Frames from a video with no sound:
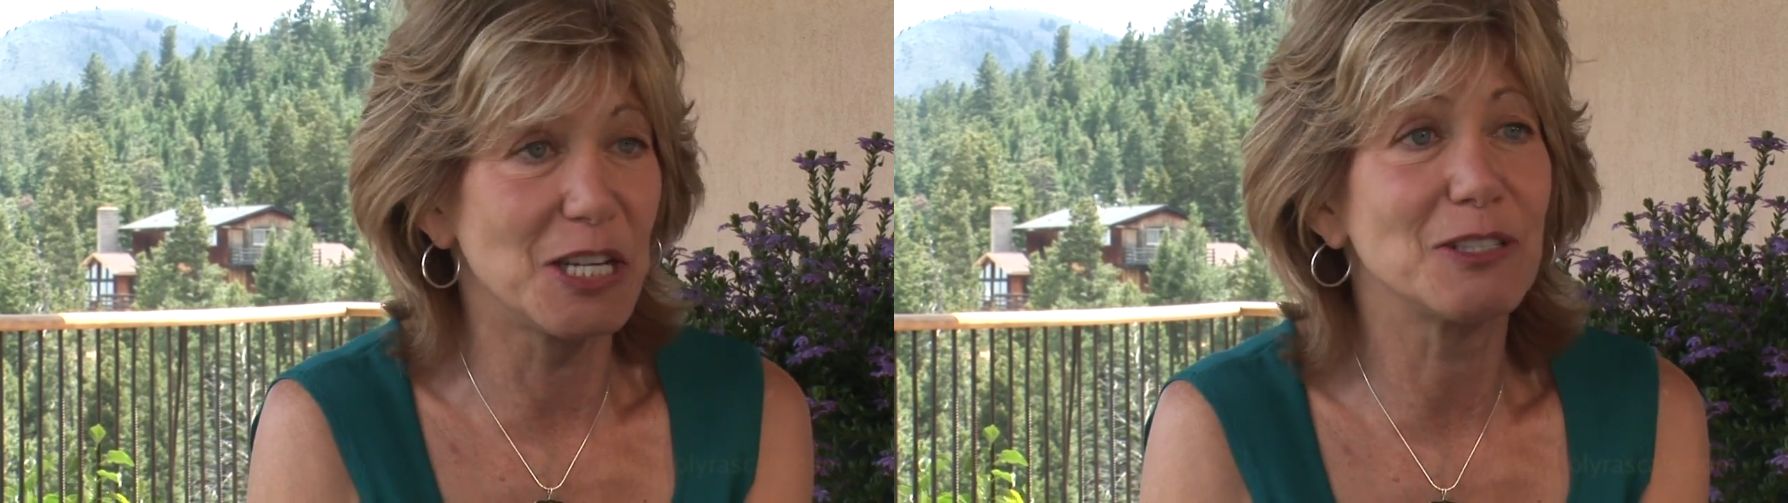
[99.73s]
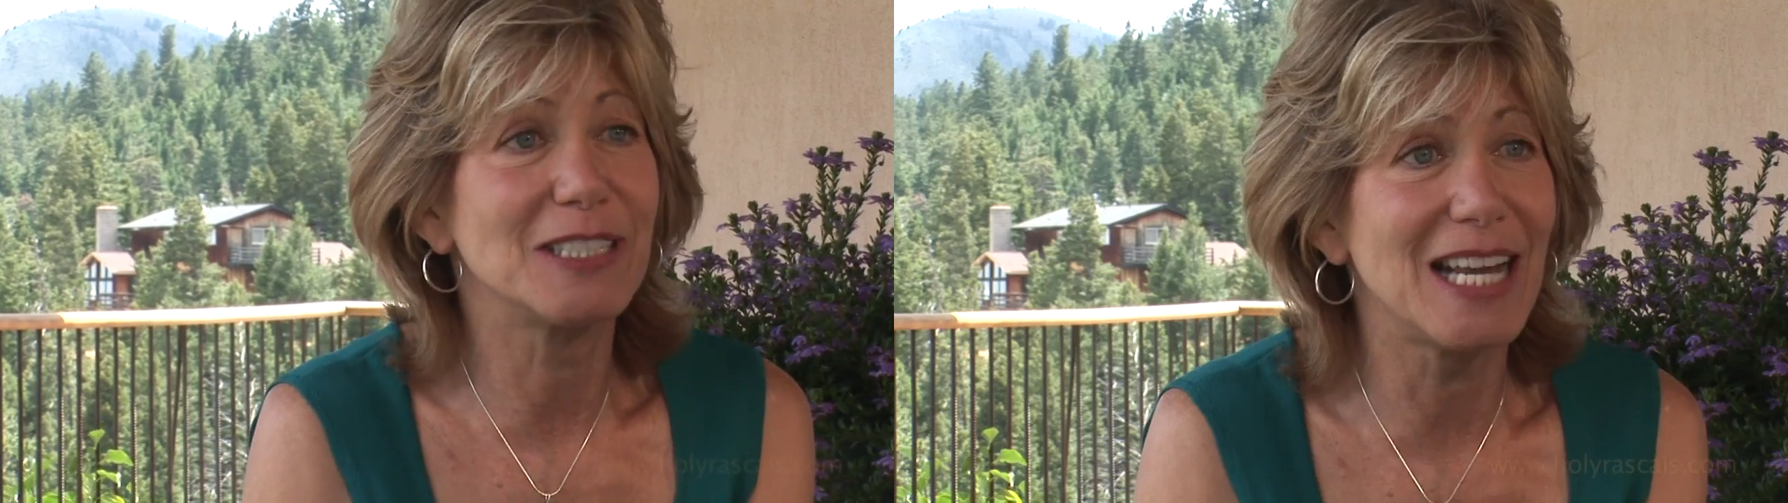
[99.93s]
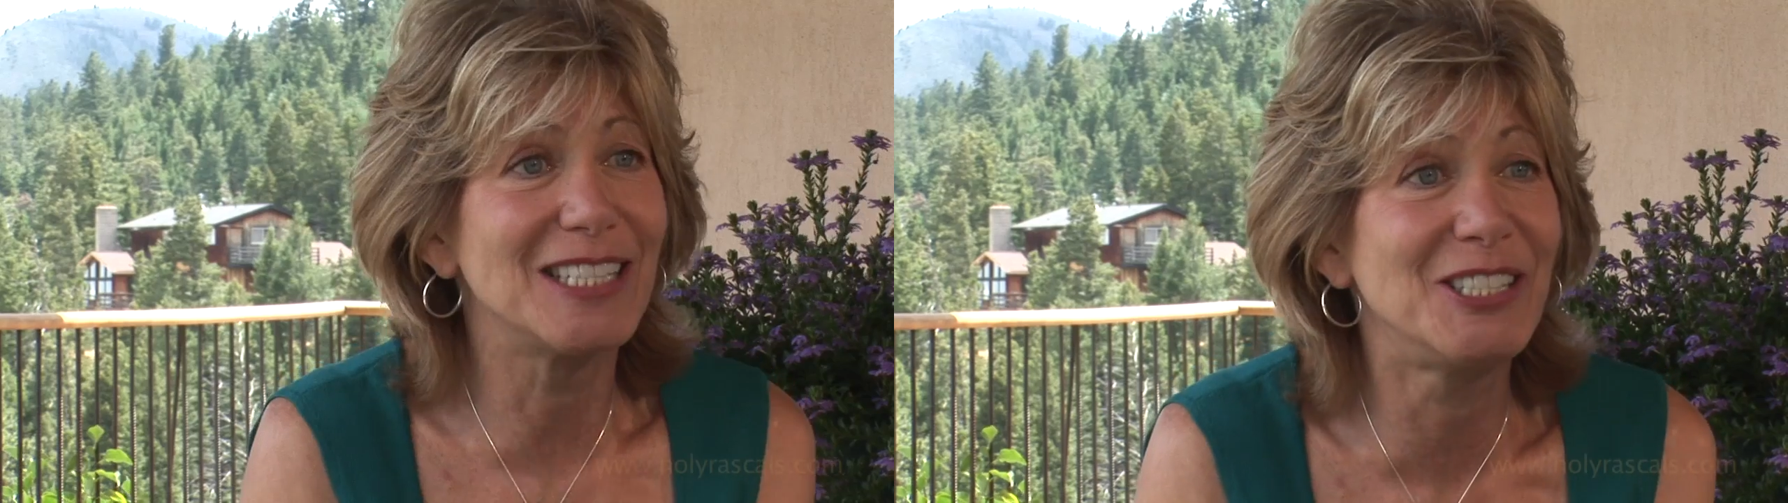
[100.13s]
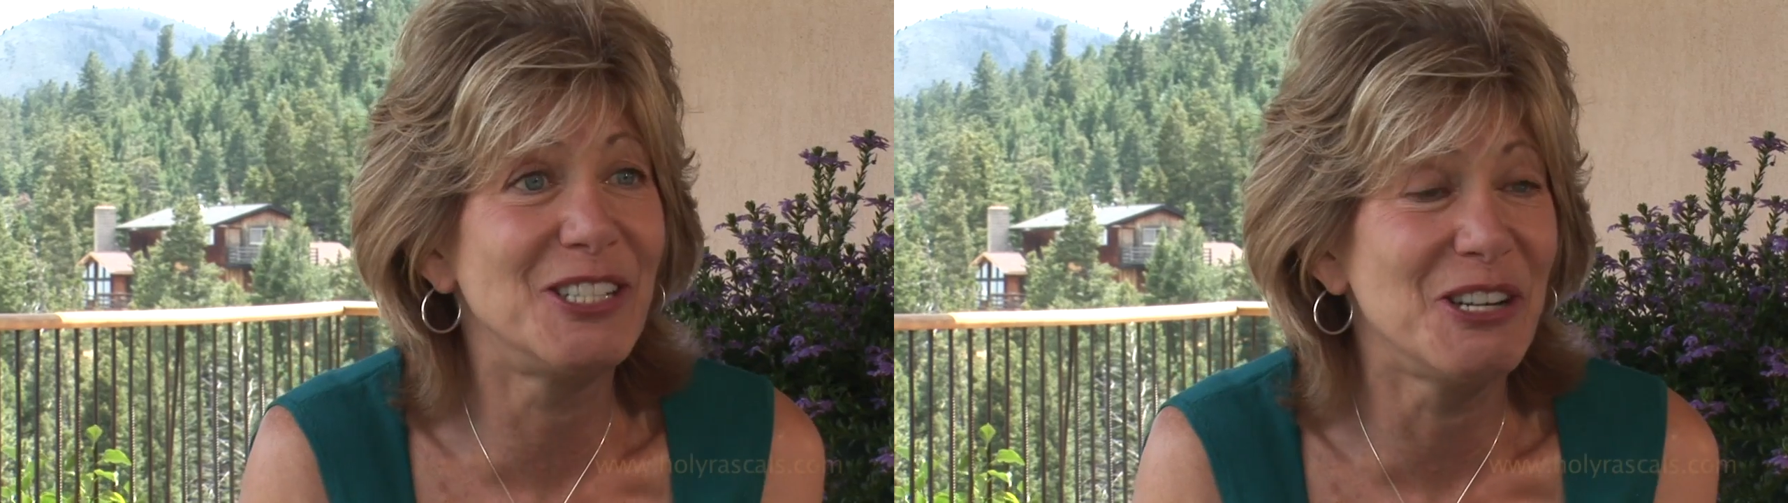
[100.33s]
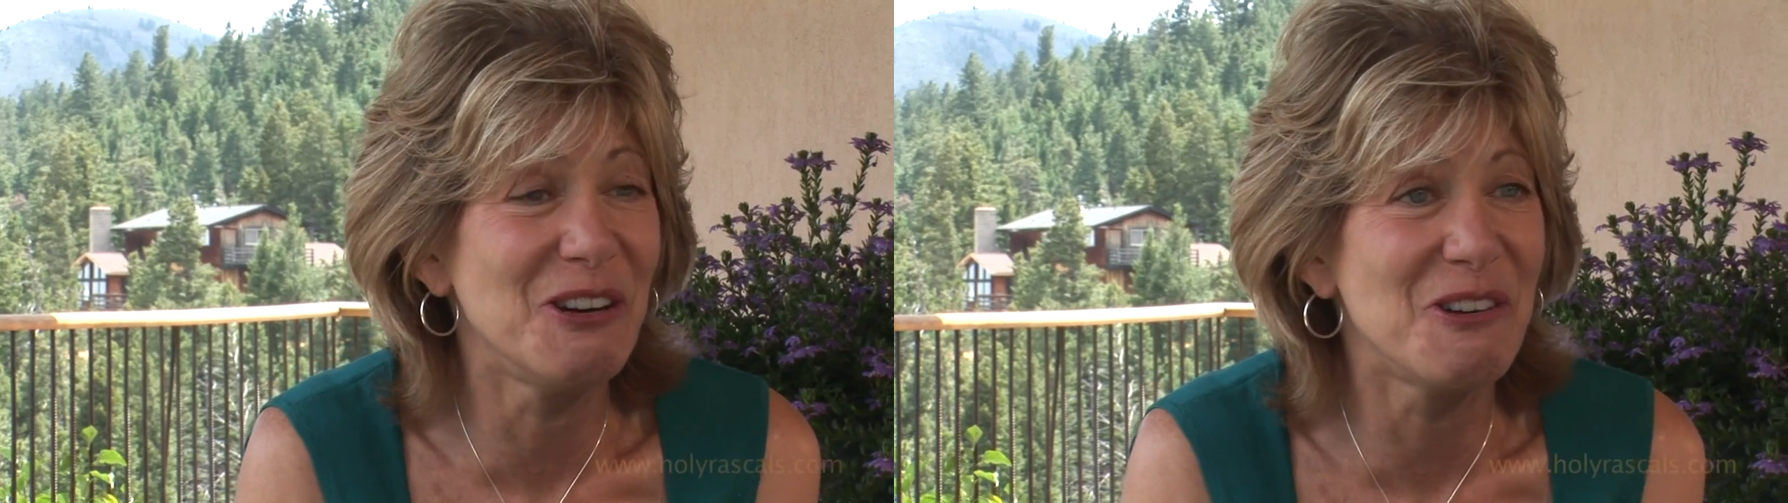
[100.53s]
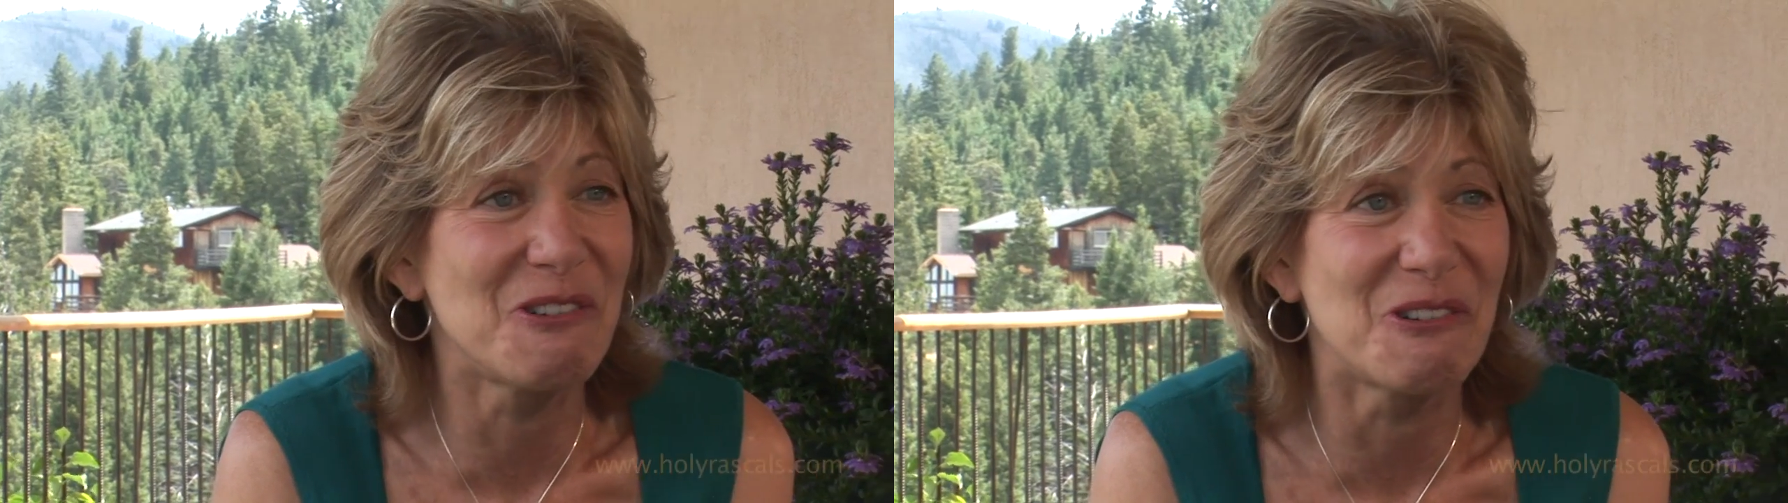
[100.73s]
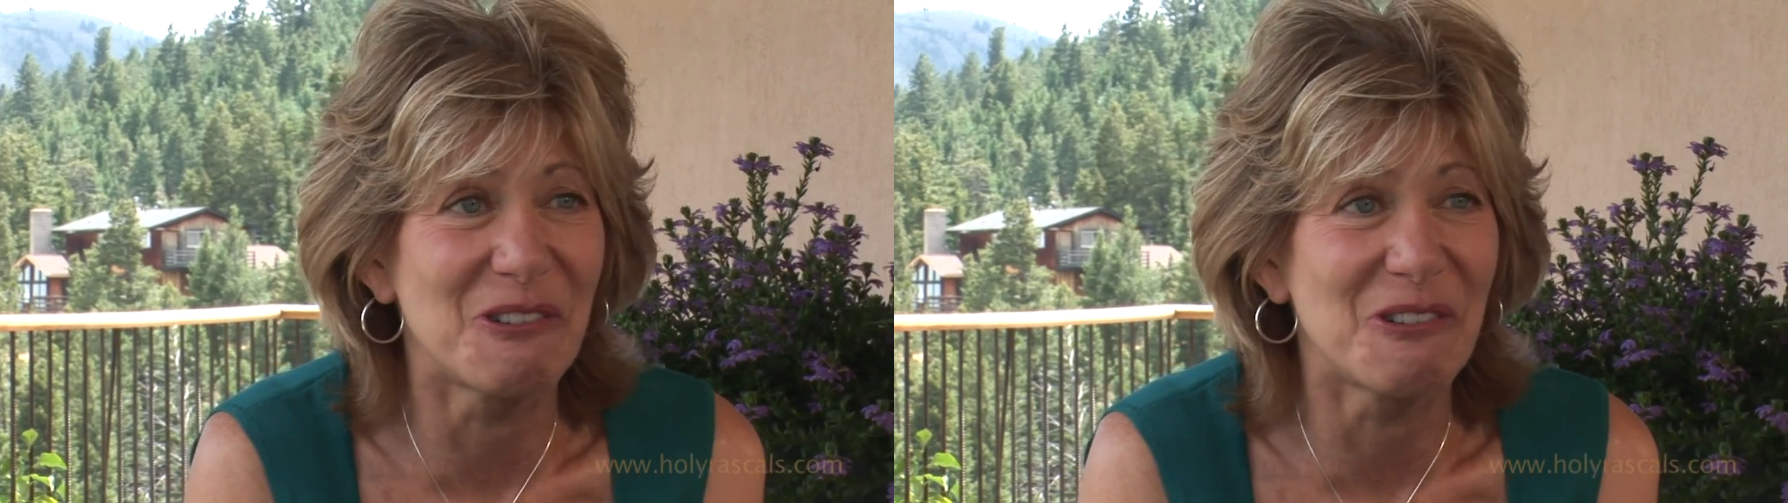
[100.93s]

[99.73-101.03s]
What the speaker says: they're dead too,